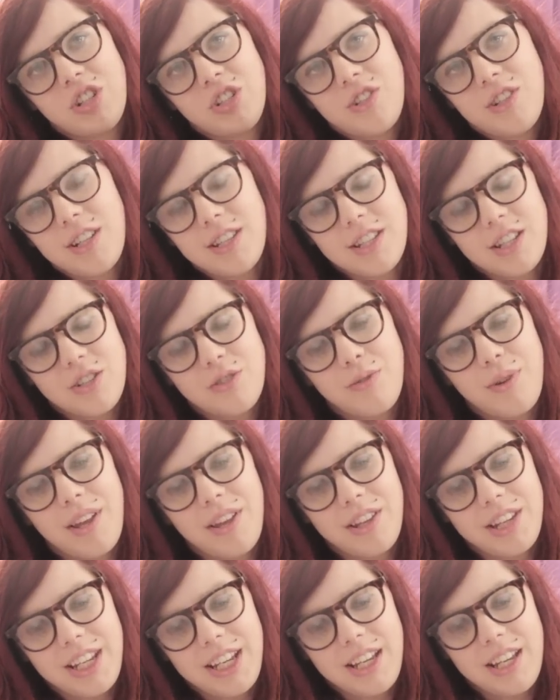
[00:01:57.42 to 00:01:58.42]
of
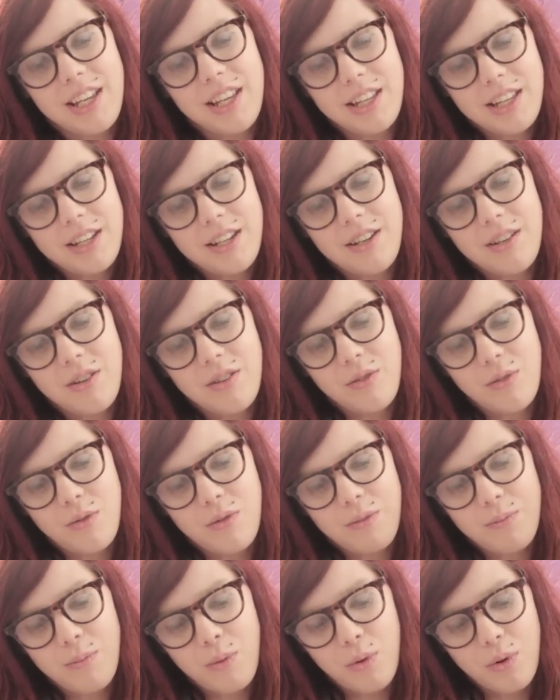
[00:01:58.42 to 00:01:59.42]
transsexuality in
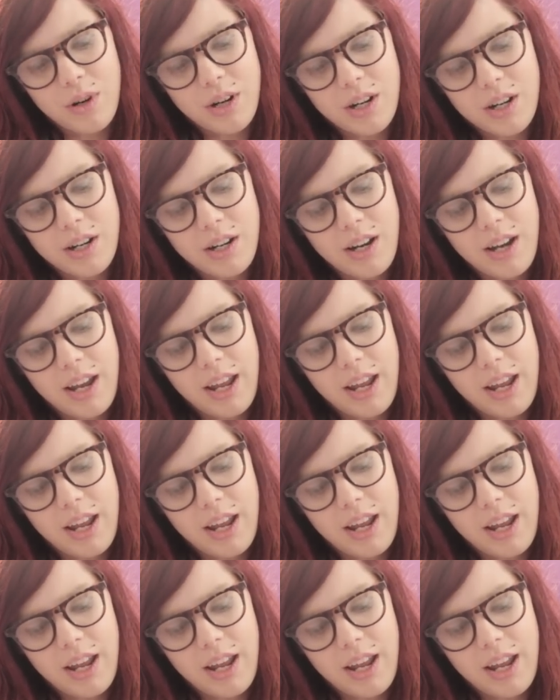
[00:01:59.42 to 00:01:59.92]
porn,